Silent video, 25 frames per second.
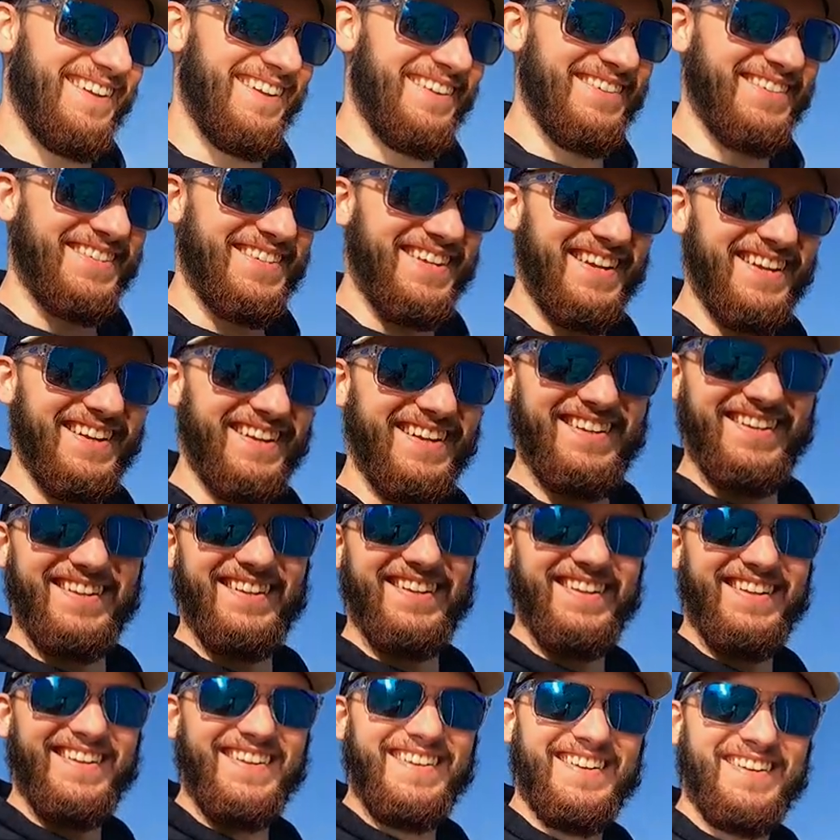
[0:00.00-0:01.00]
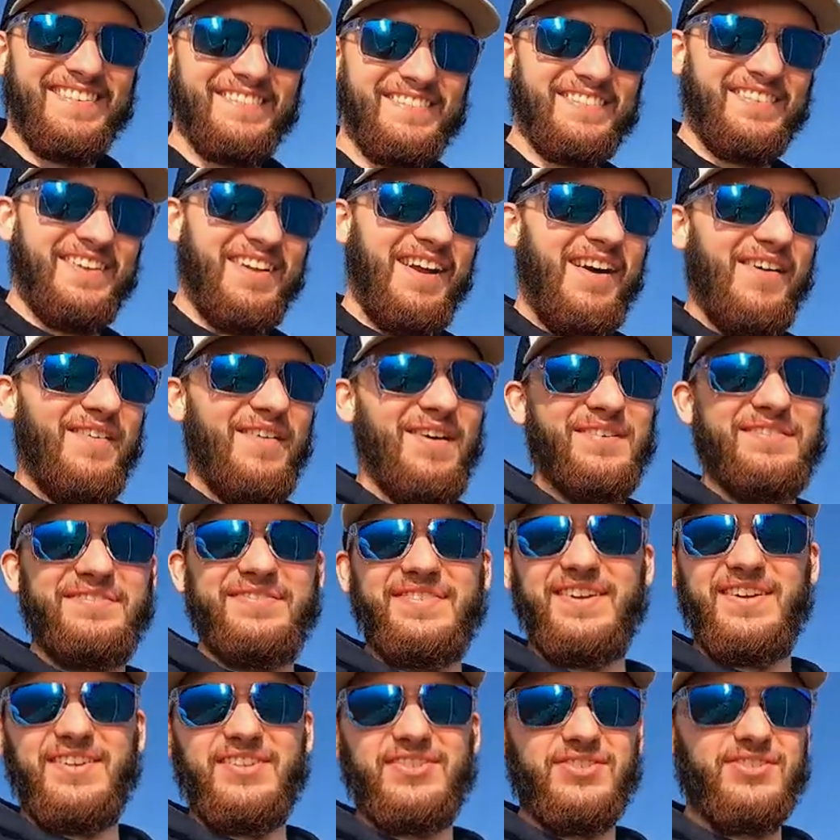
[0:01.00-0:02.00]
I just caught
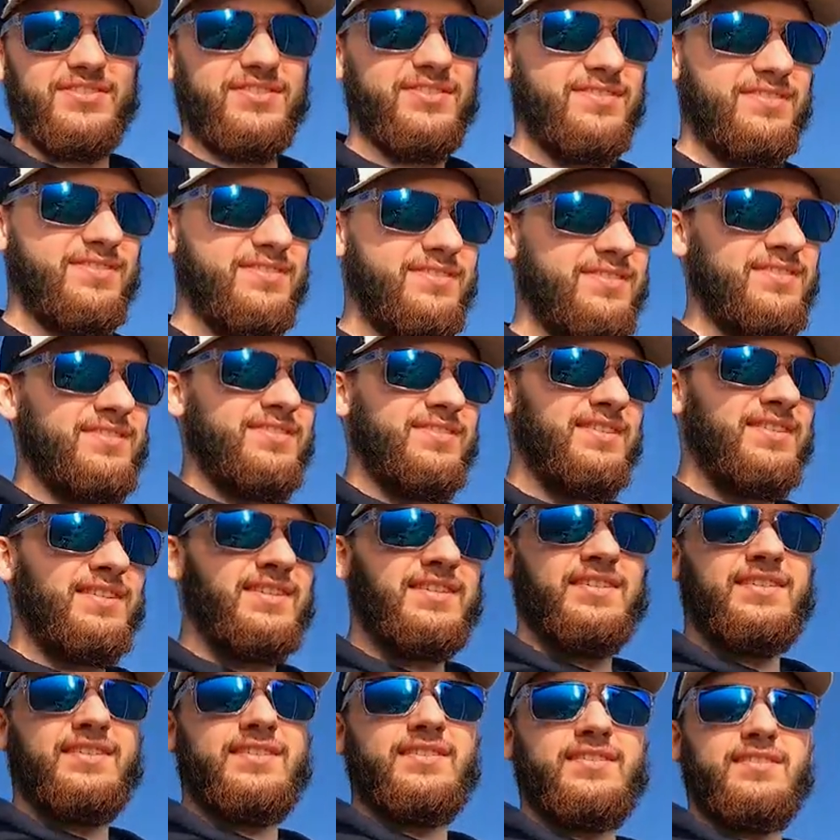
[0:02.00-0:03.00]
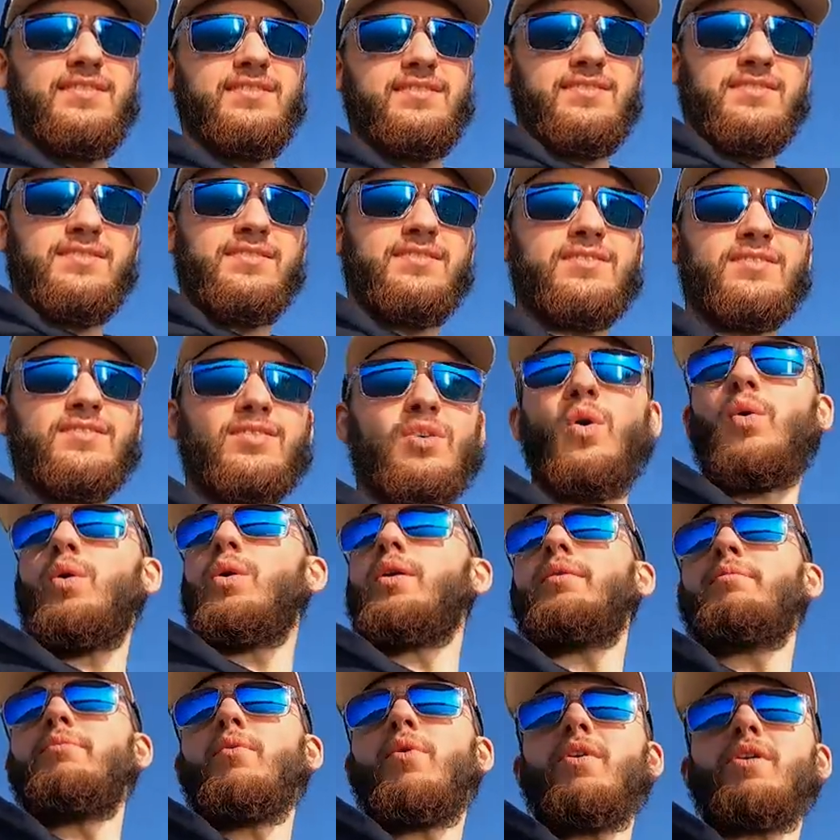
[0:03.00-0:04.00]
one fish.
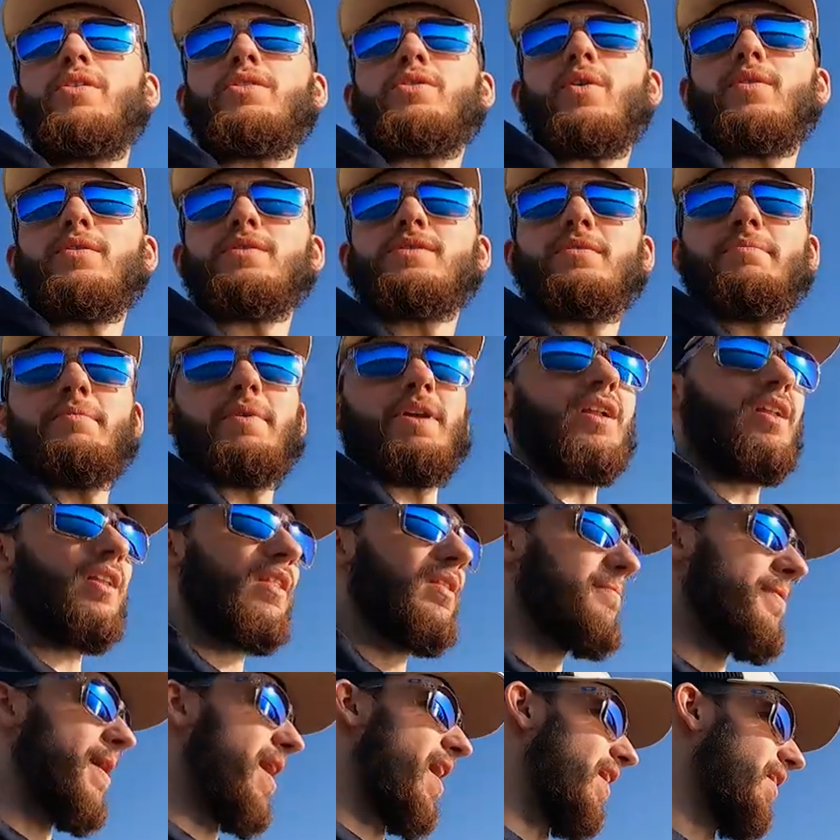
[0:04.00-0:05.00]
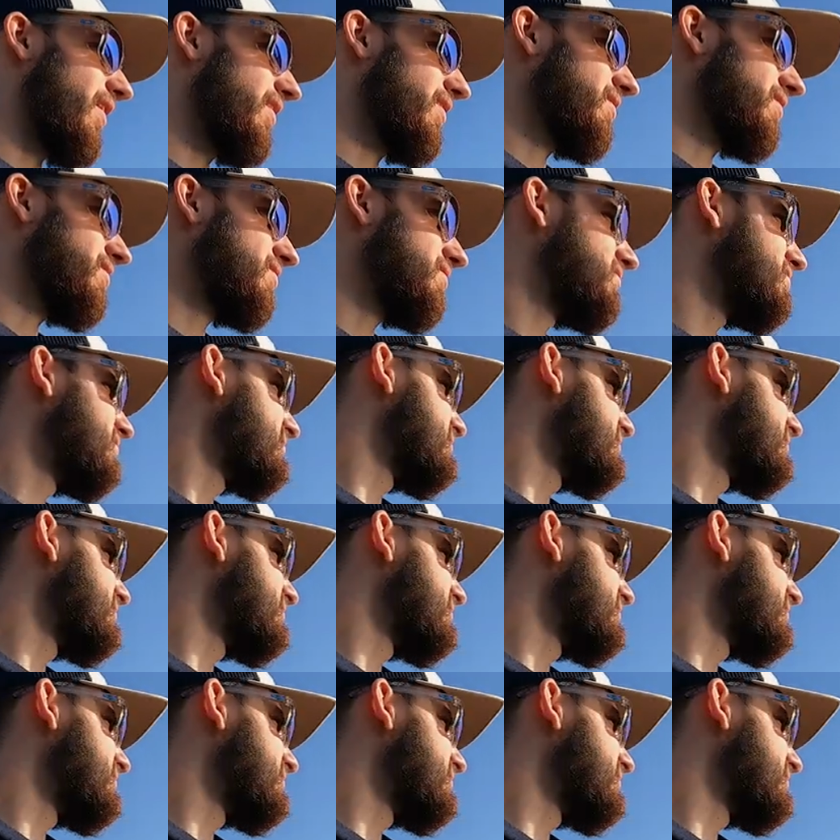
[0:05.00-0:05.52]
Going more towards the middle of the pond.